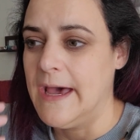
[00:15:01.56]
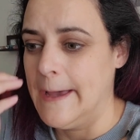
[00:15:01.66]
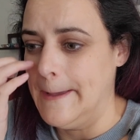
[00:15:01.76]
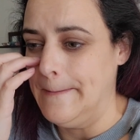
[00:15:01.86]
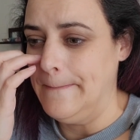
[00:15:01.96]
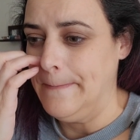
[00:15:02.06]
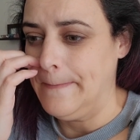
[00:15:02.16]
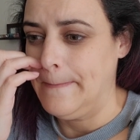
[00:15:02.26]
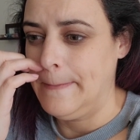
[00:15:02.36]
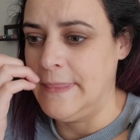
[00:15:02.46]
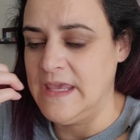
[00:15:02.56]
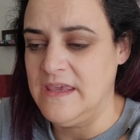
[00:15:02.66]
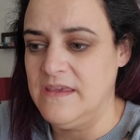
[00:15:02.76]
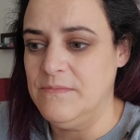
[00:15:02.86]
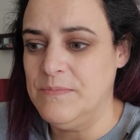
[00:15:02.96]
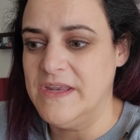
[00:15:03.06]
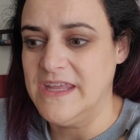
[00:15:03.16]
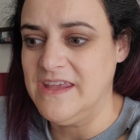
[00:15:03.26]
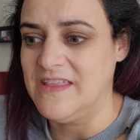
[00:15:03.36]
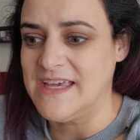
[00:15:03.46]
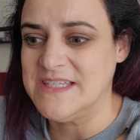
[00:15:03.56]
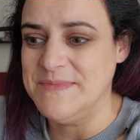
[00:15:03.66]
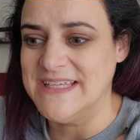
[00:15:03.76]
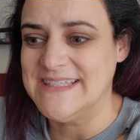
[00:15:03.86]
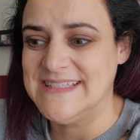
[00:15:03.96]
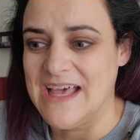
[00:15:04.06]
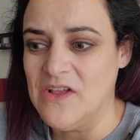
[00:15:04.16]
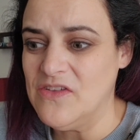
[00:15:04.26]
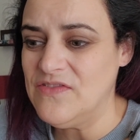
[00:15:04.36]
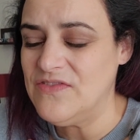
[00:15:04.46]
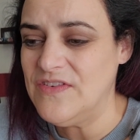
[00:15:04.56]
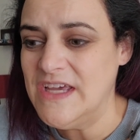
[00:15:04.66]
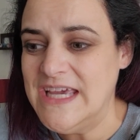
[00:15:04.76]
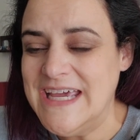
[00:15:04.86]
The panniculectomy itself,